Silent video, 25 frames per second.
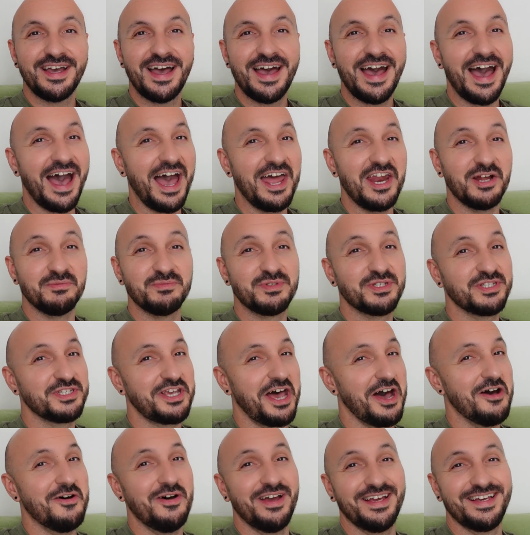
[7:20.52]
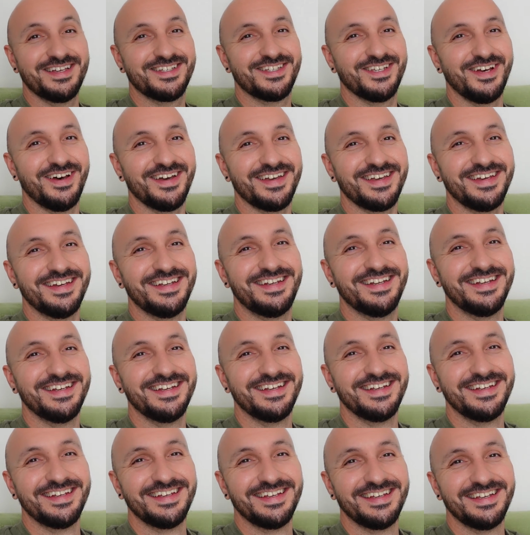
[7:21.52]
And I'm so excited.
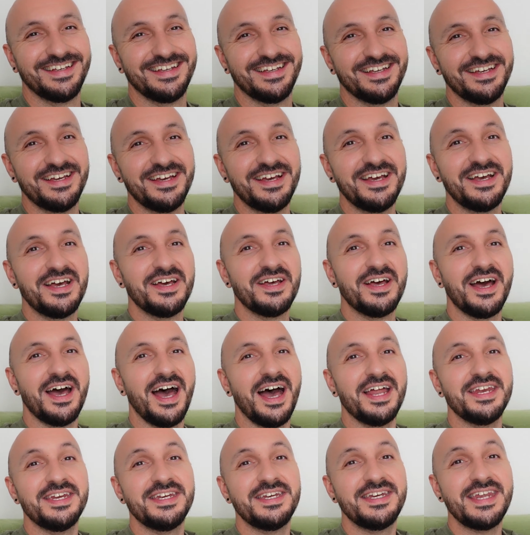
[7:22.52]
A